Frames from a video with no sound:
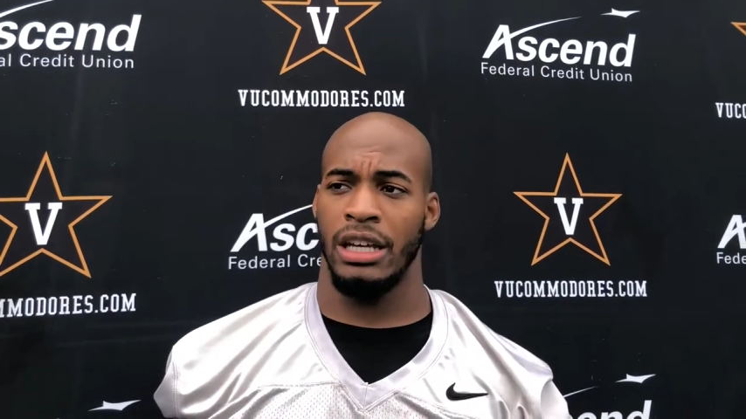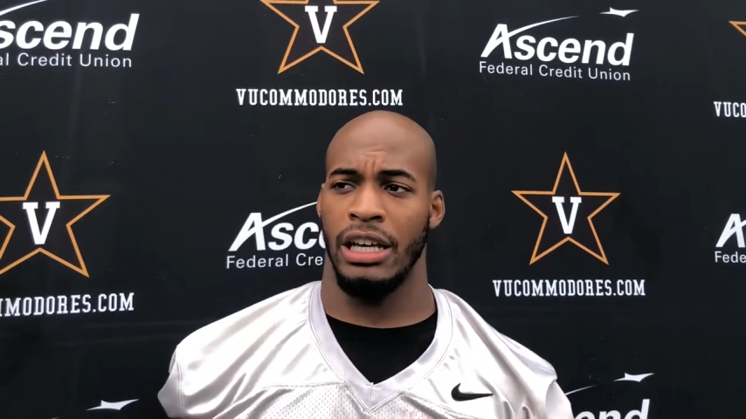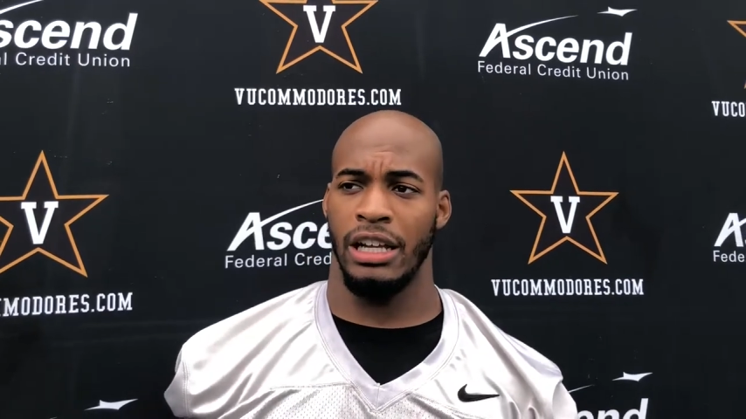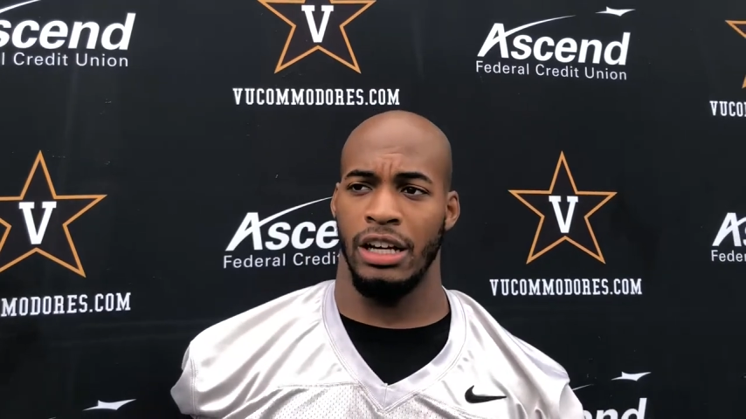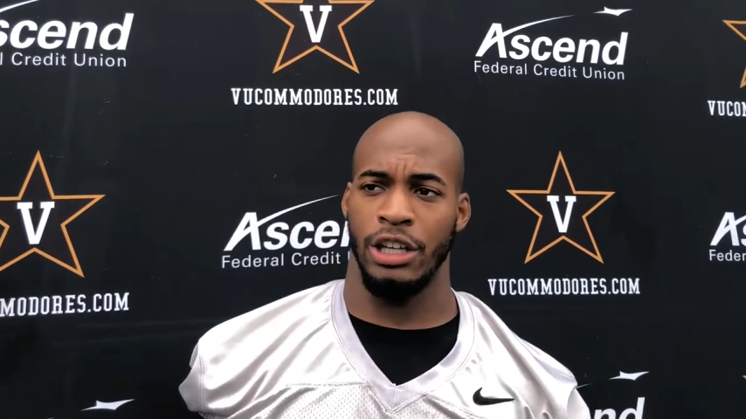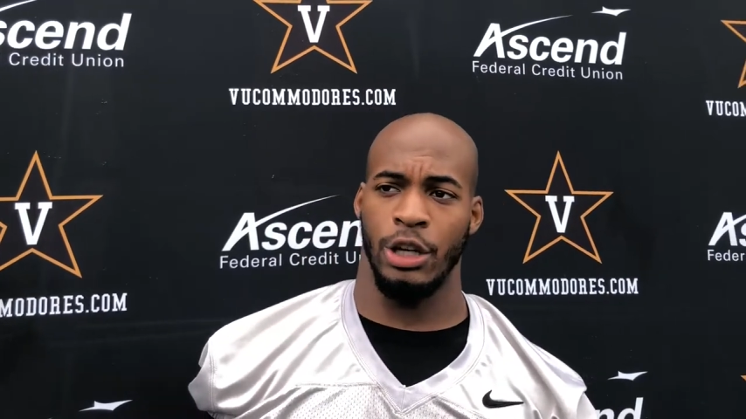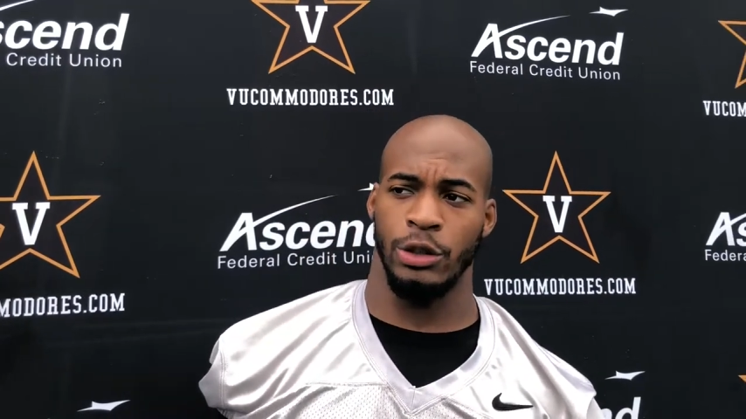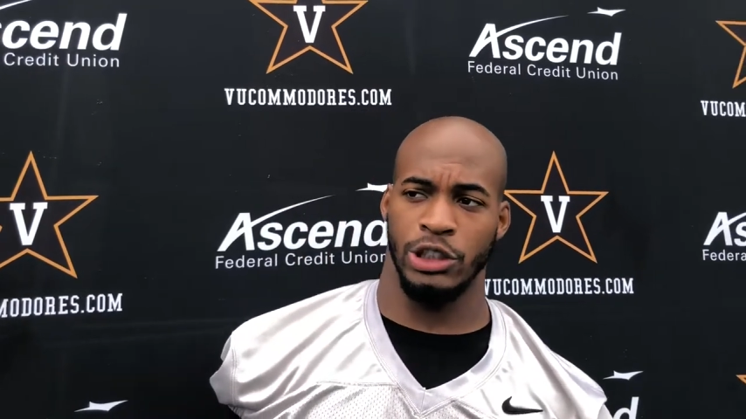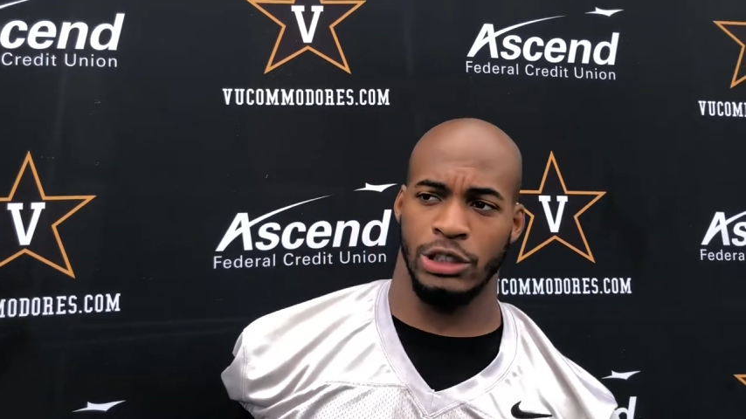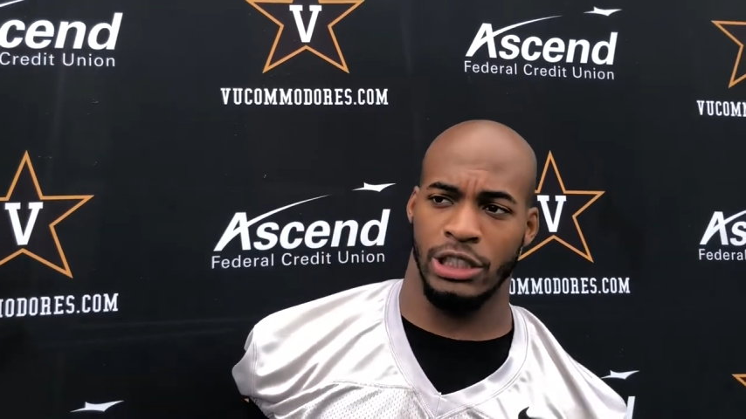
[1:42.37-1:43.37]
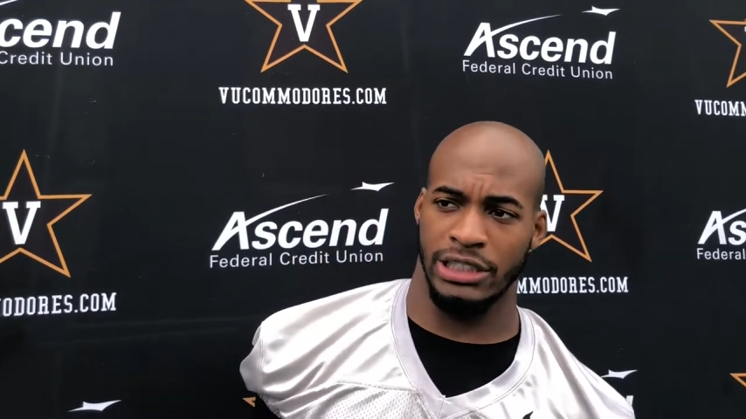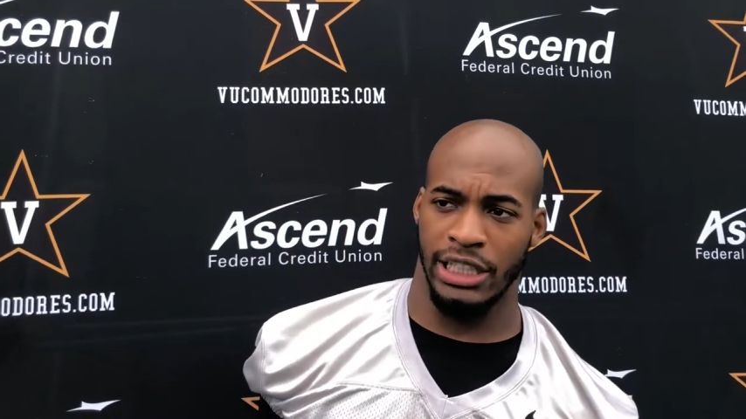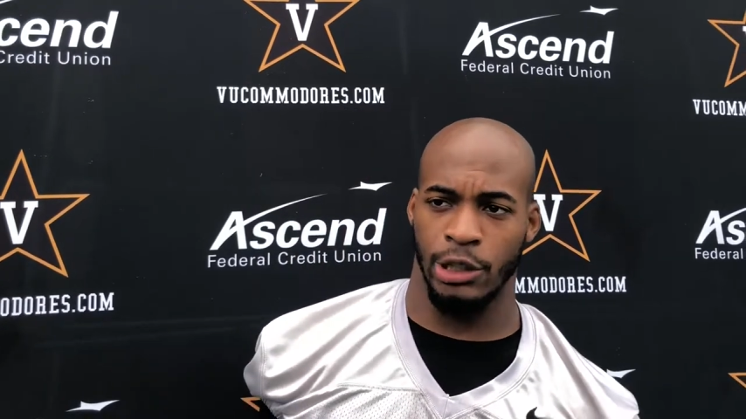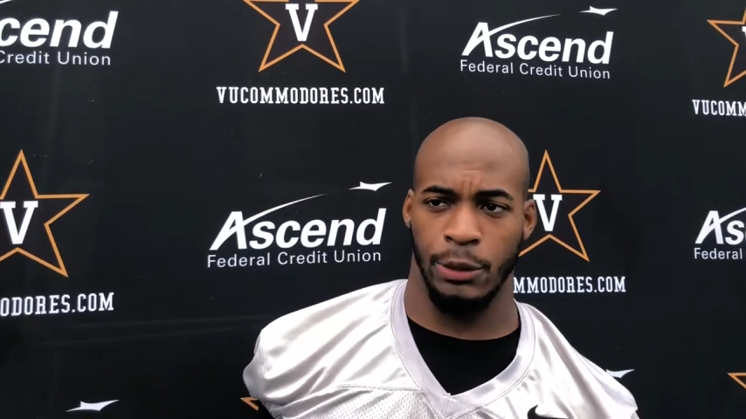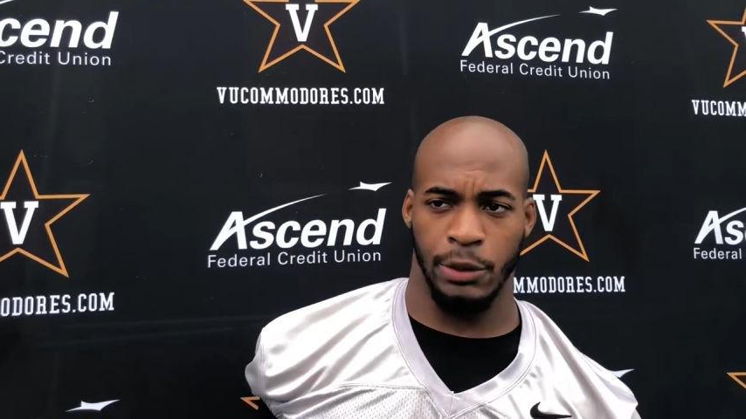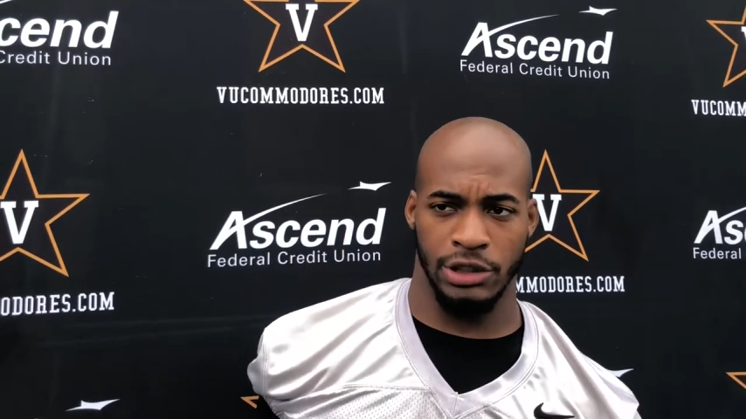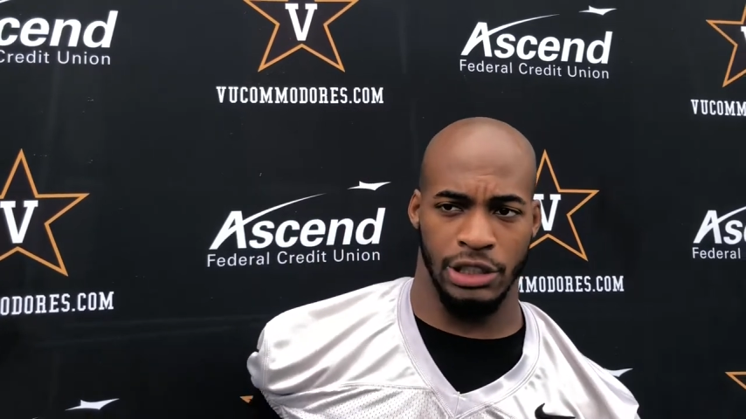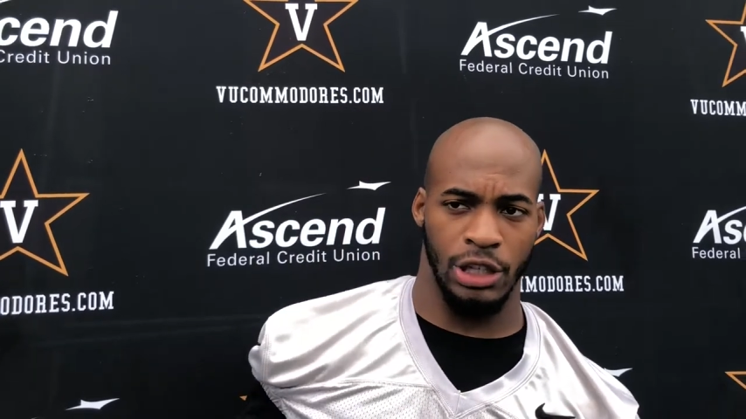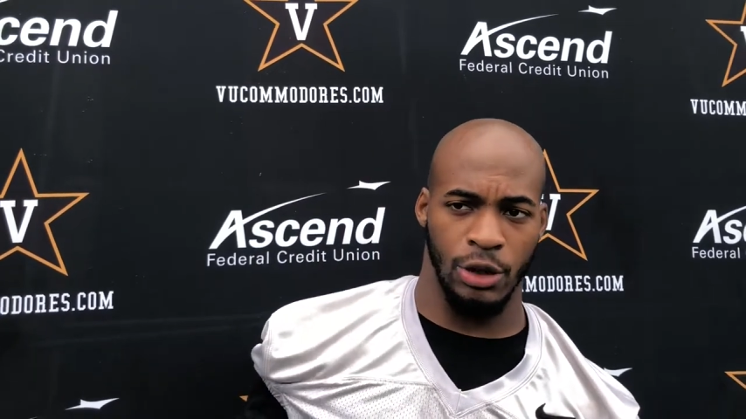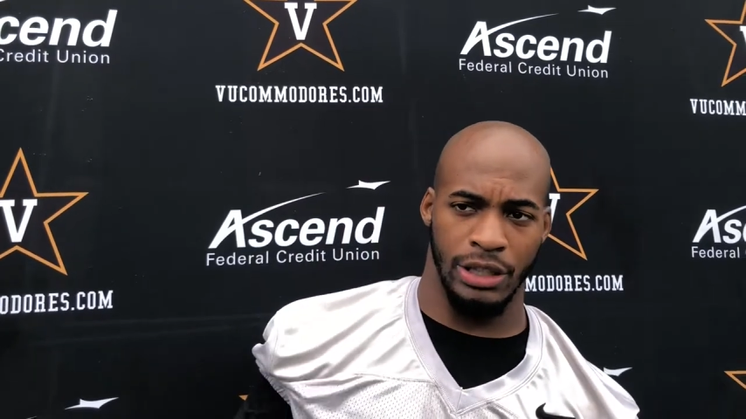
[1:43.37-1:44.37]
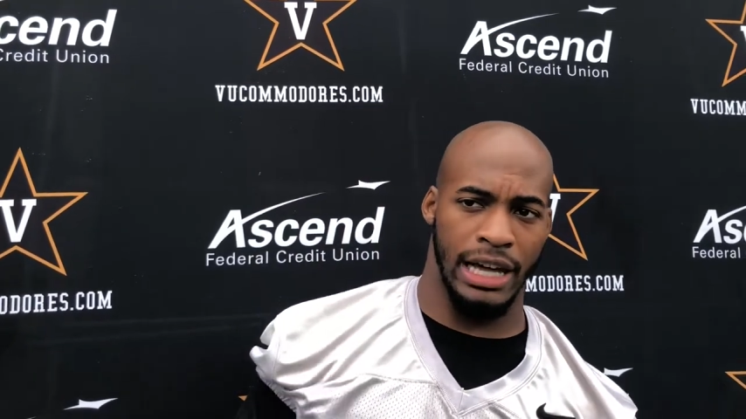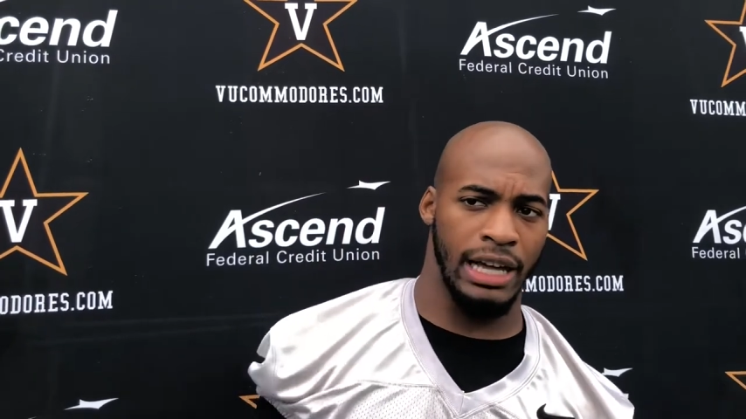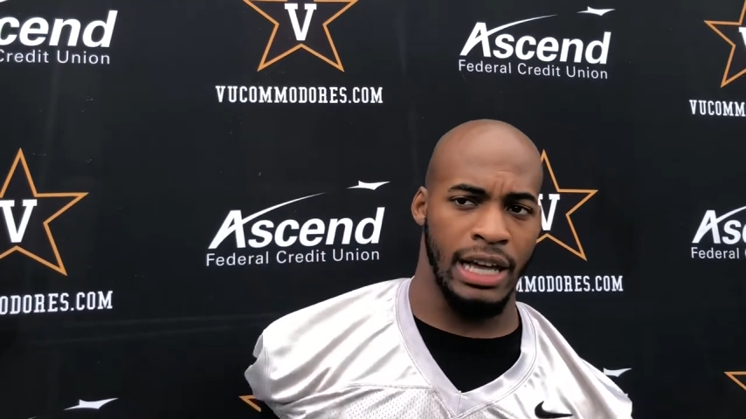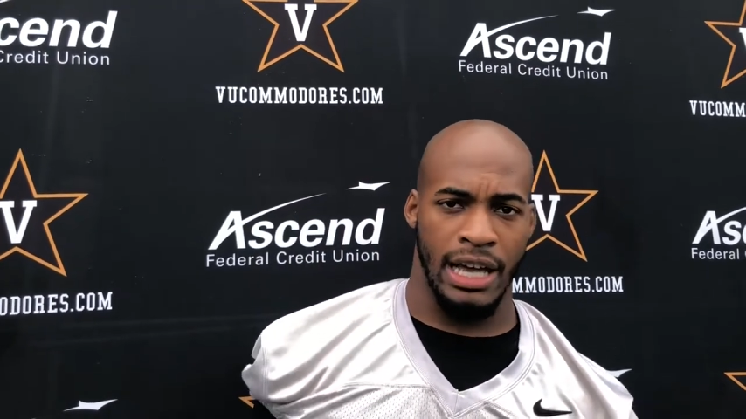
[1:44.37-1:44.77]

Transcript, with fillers: and uh, you know, and just continually pushing, knowing that